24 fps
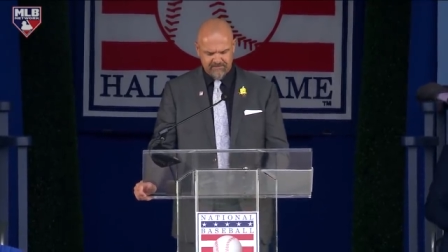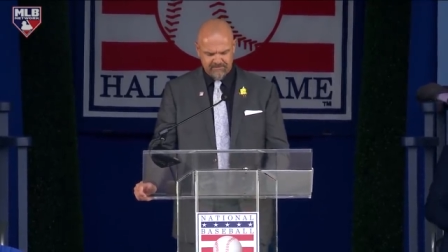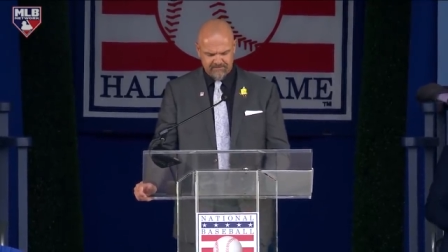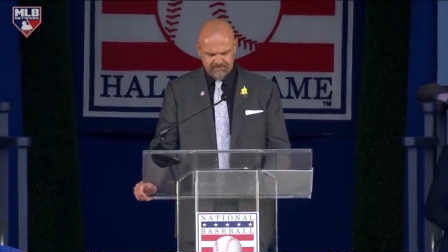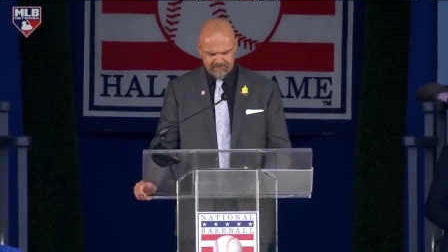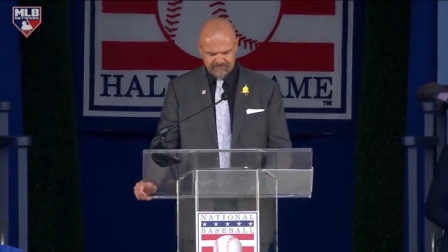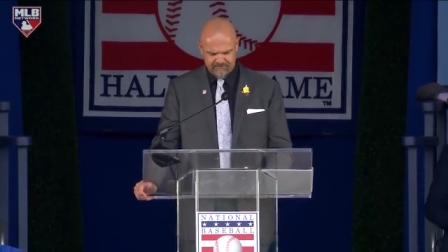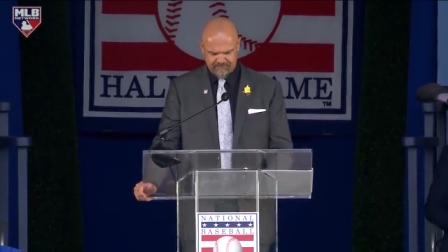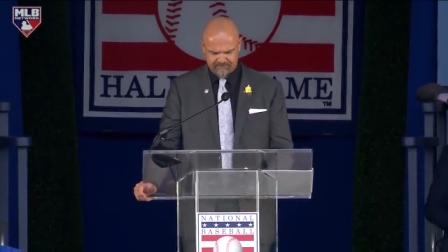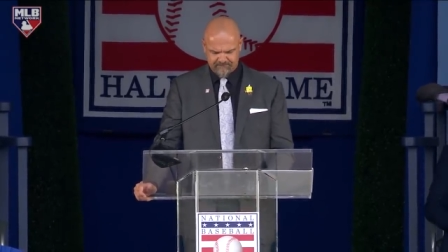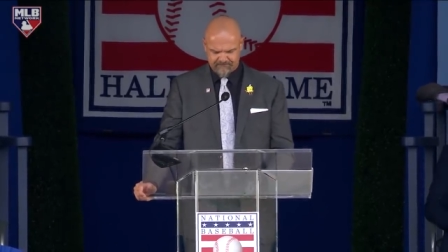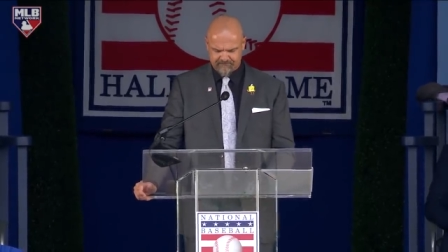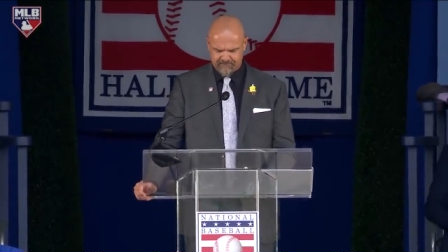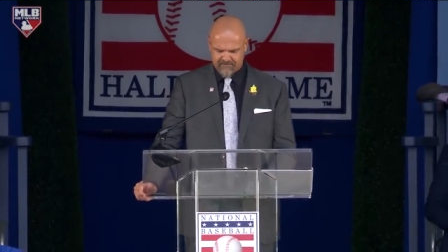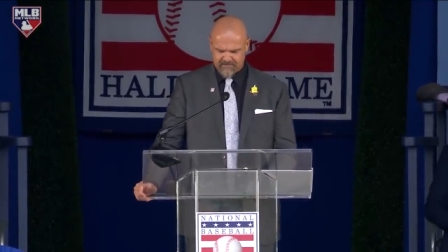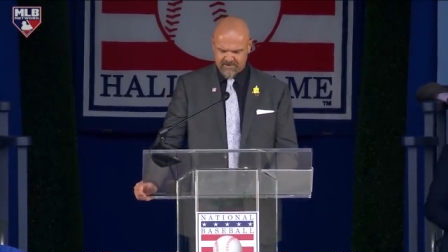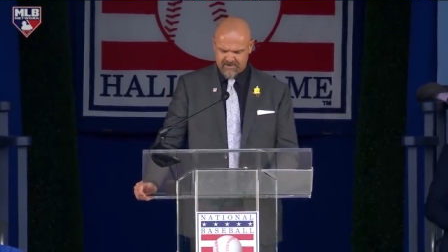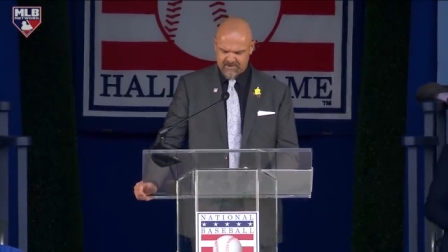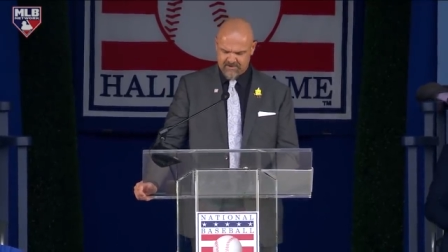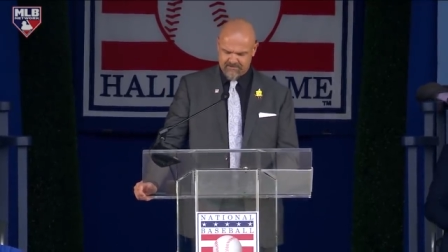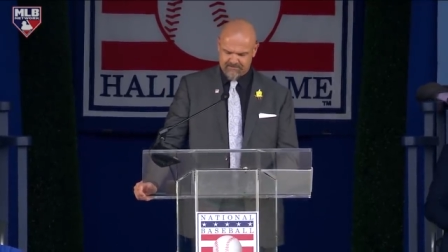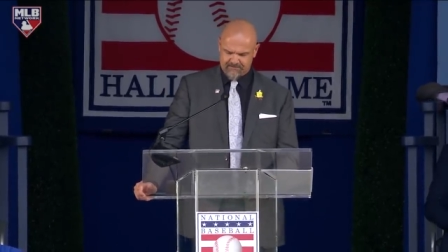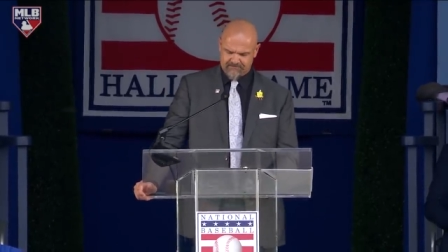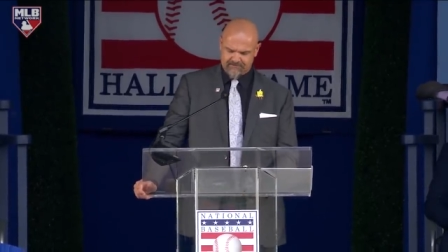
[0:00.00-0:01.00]
I'm
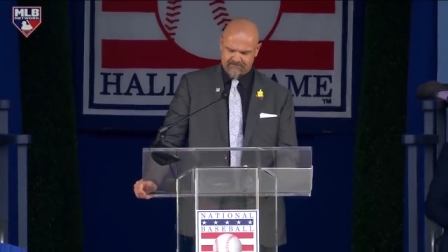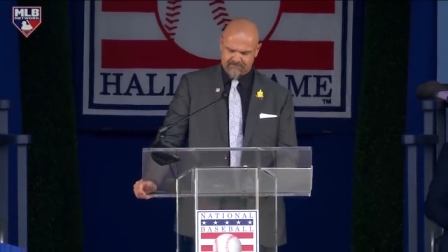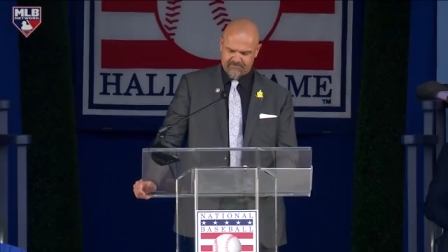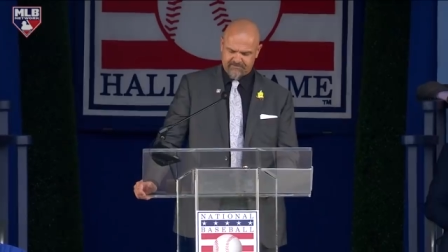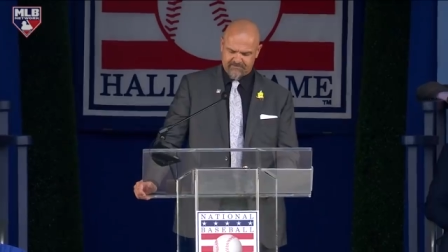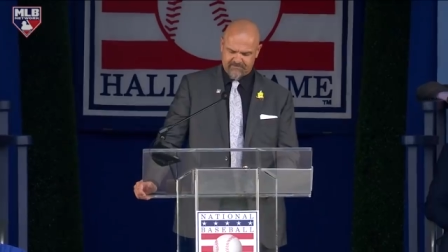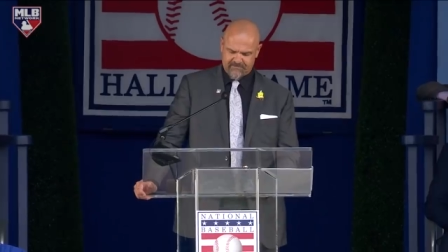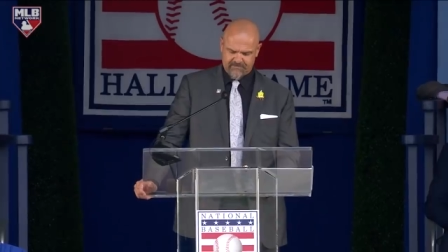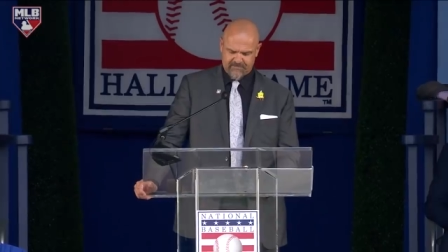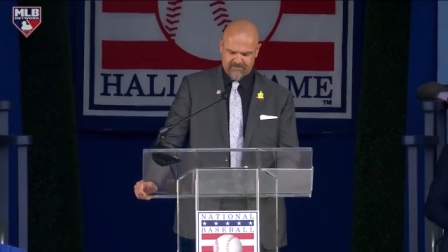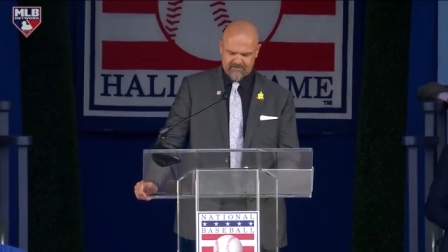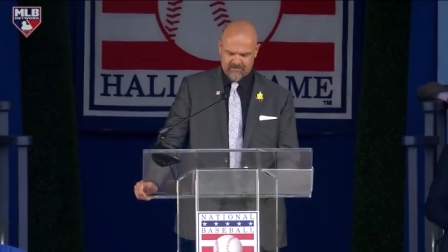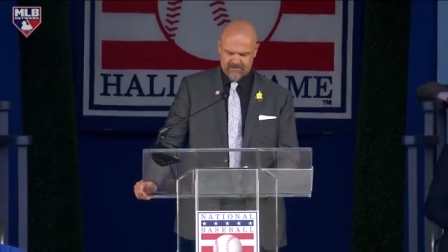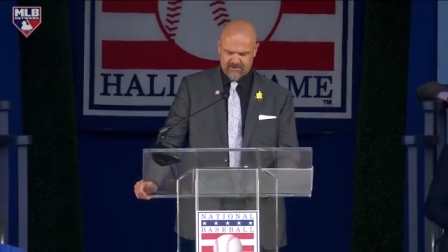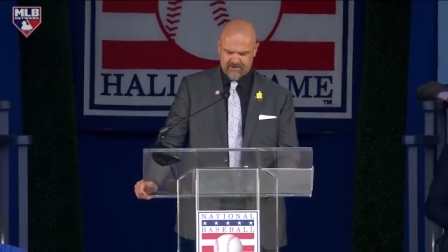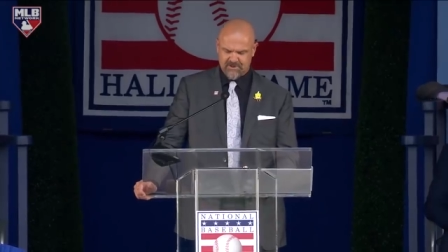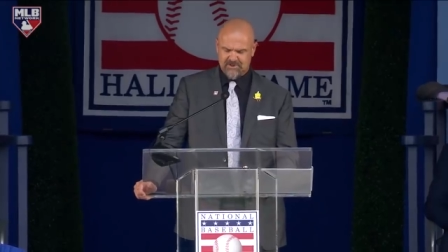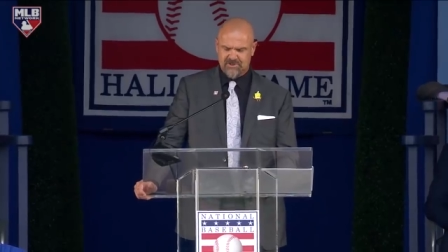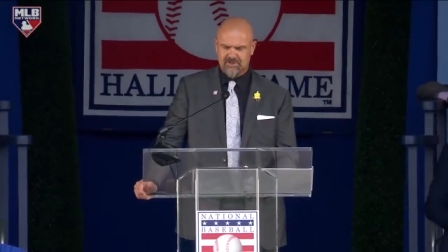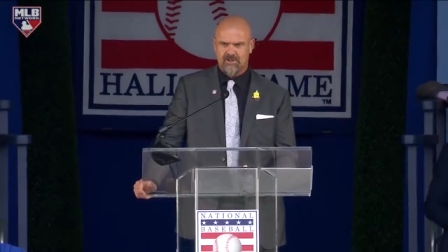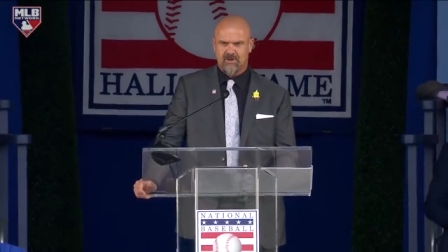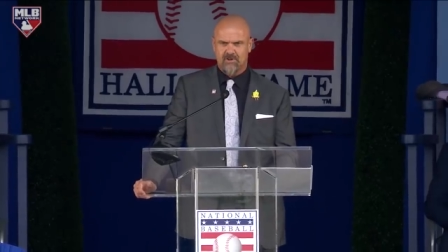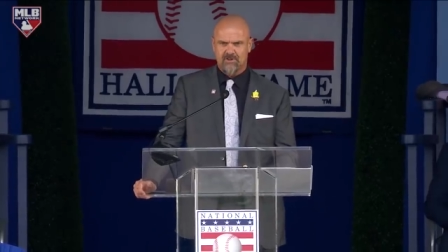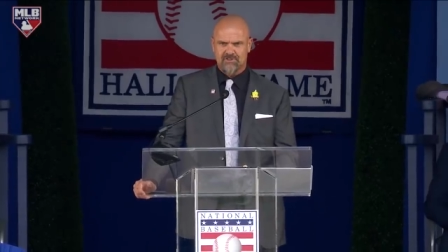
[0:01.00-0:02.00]
going to
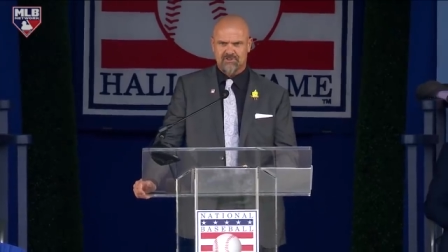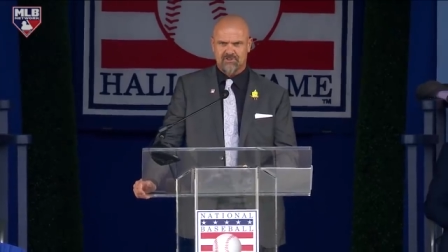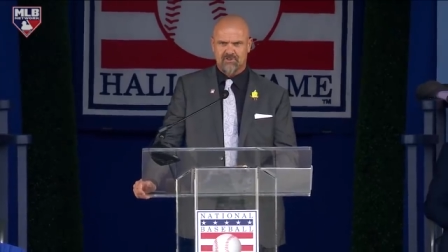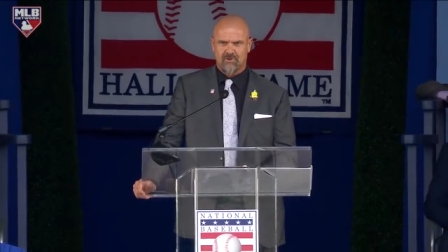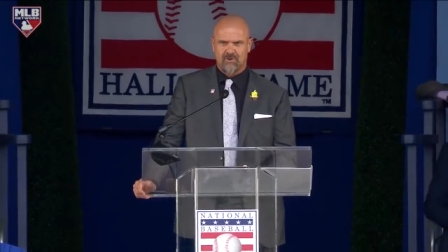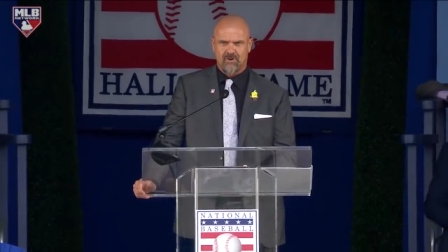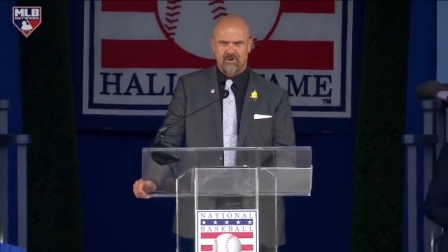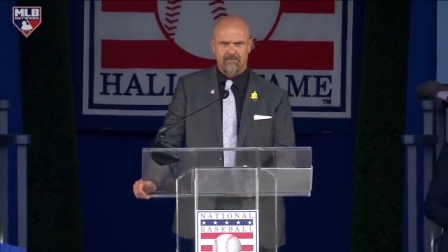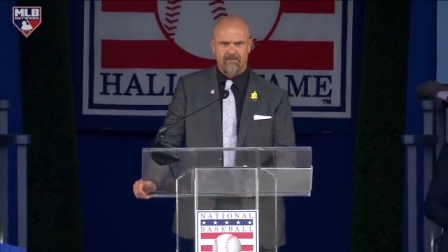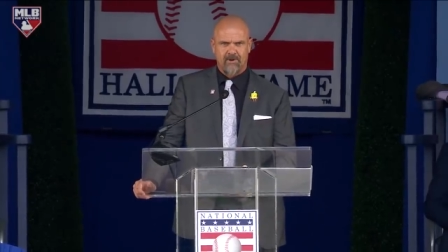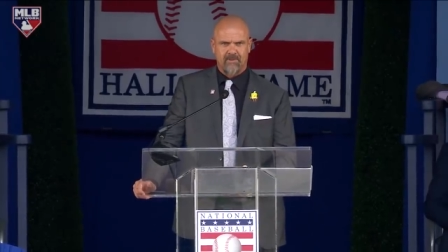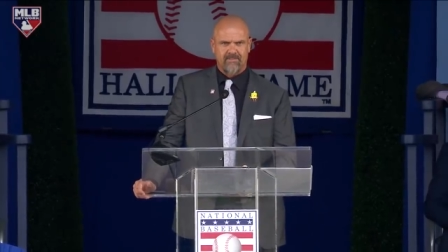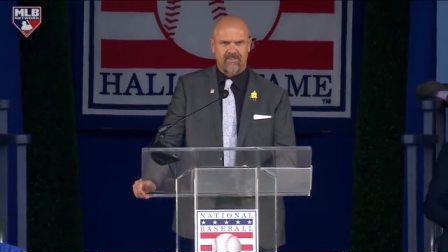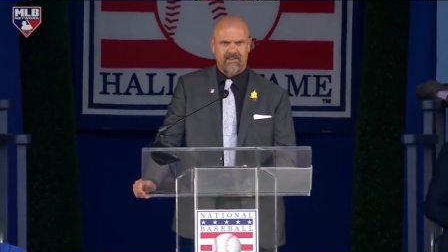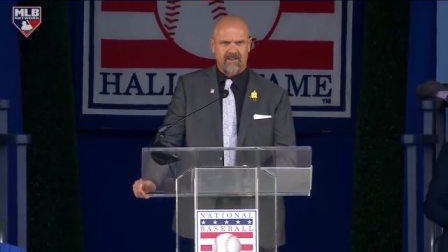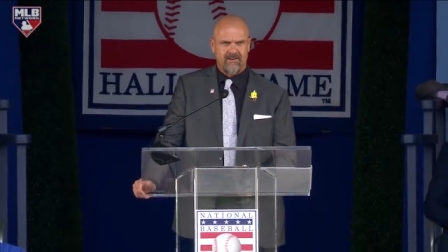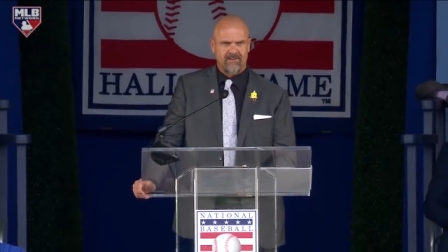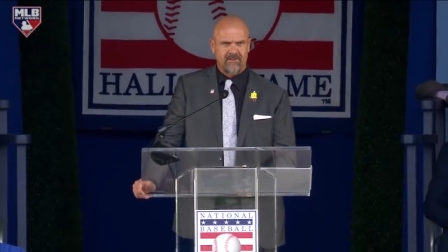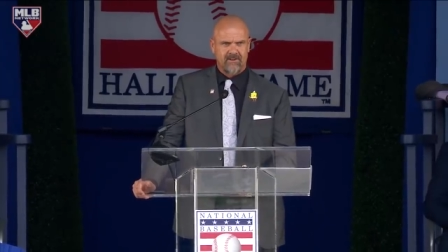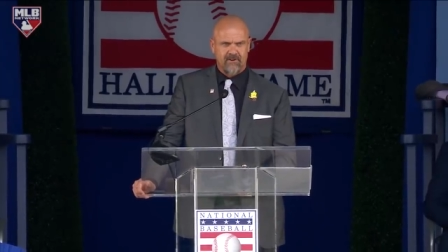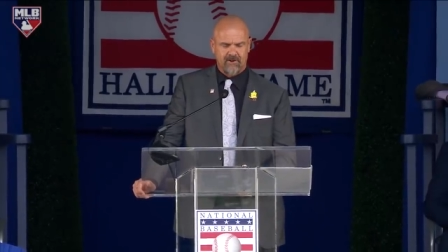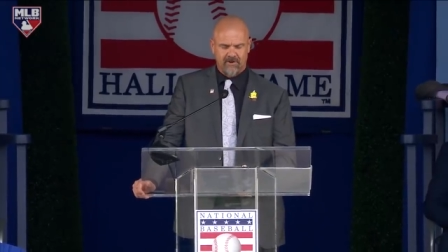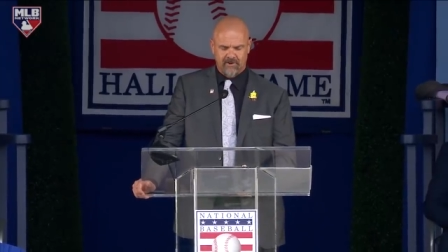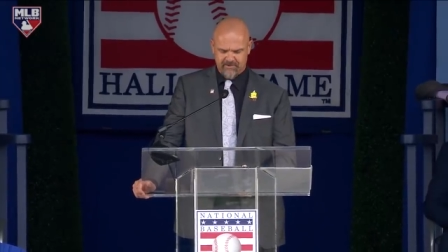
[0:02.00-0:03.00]
share a story about
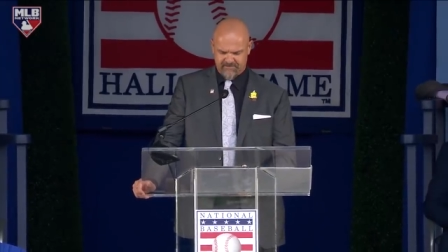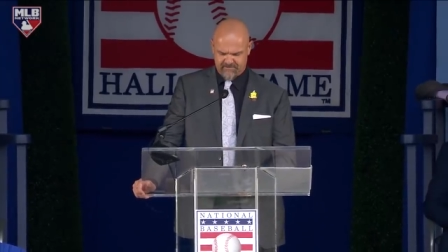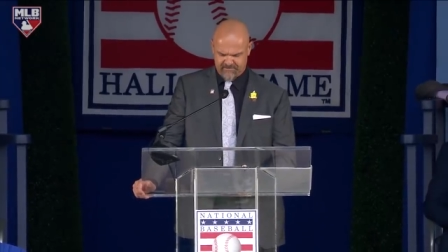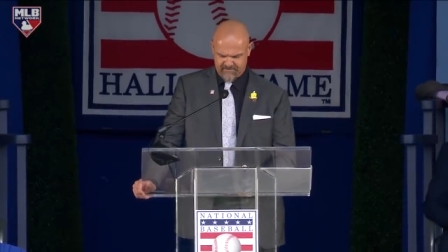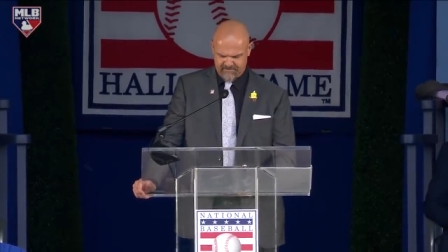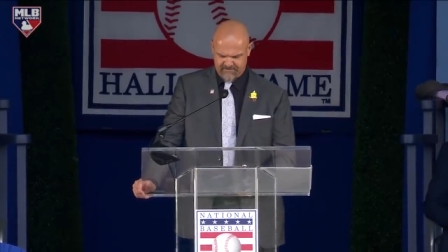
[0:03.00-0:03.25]
that year.